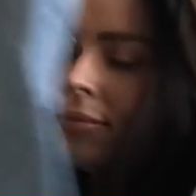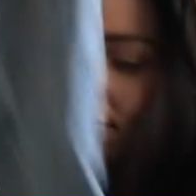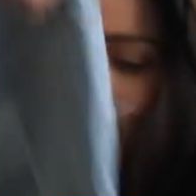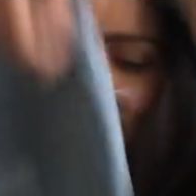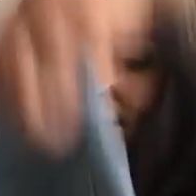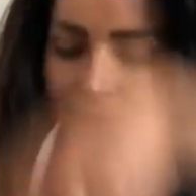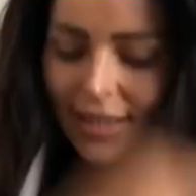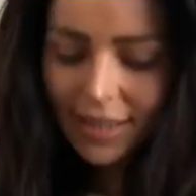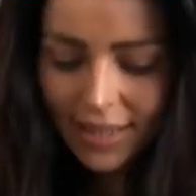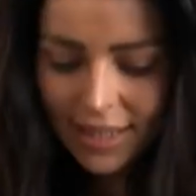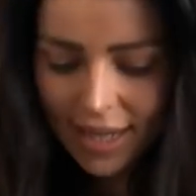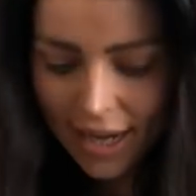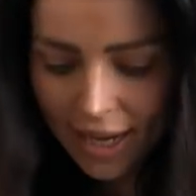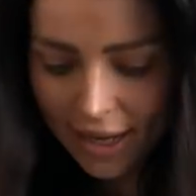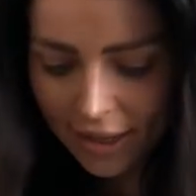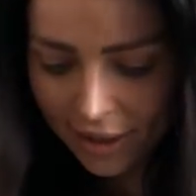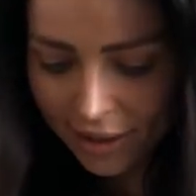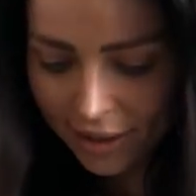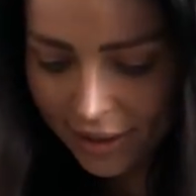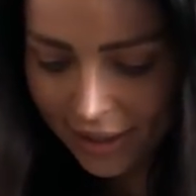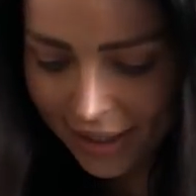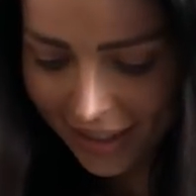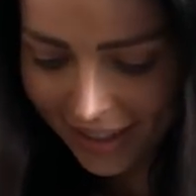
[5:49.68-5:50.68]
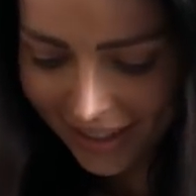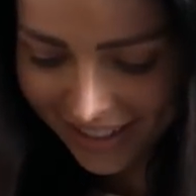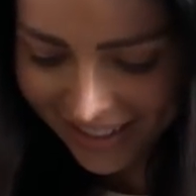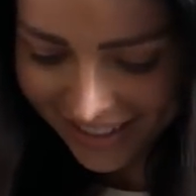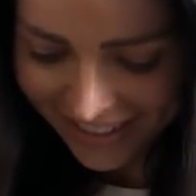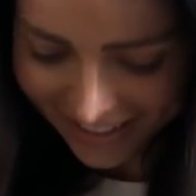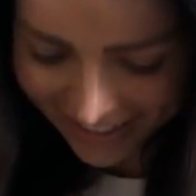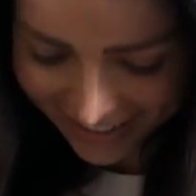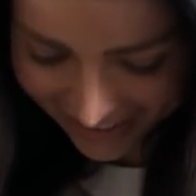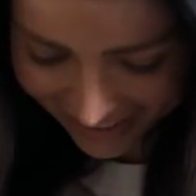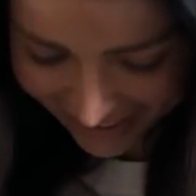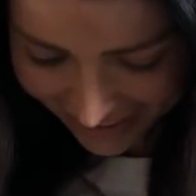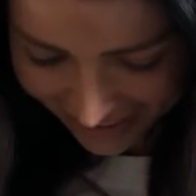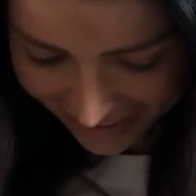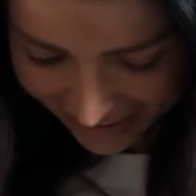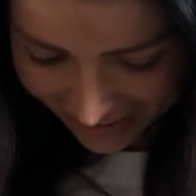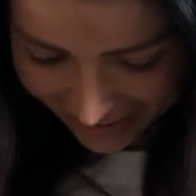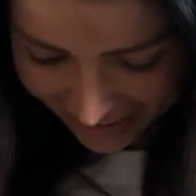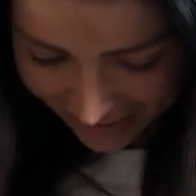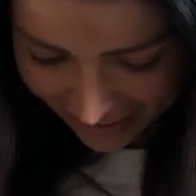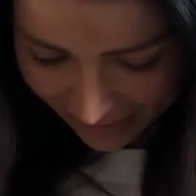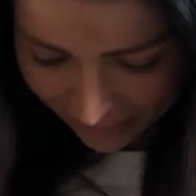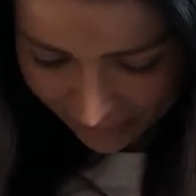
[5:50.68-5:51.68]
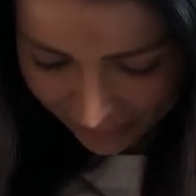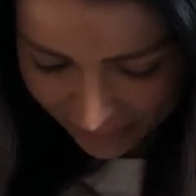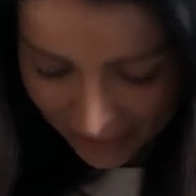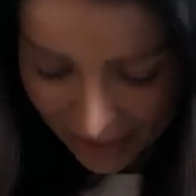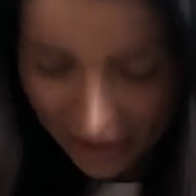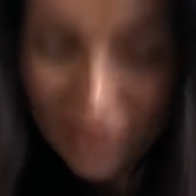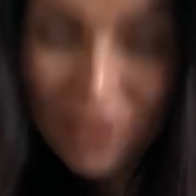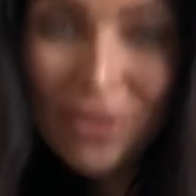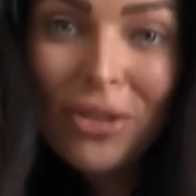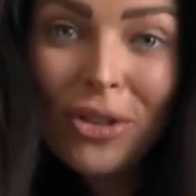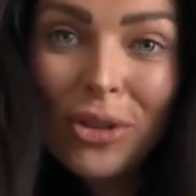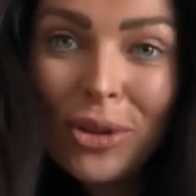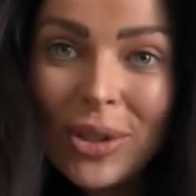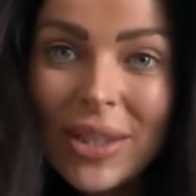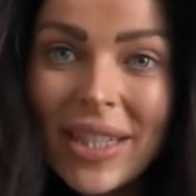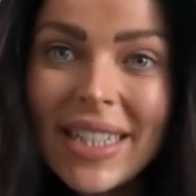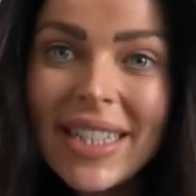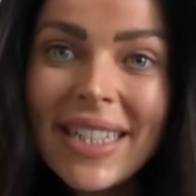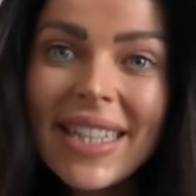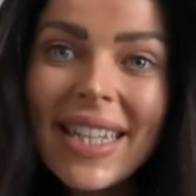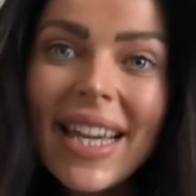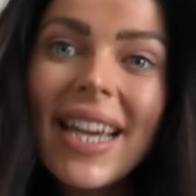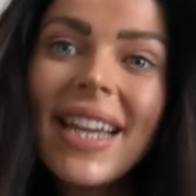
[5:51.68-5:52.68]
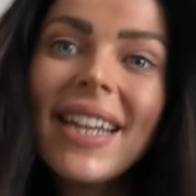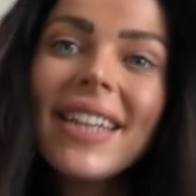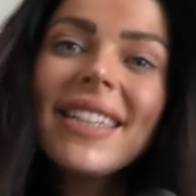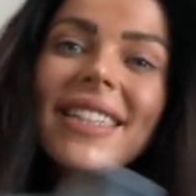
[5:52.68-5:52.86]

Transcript: There's a tag here. 46.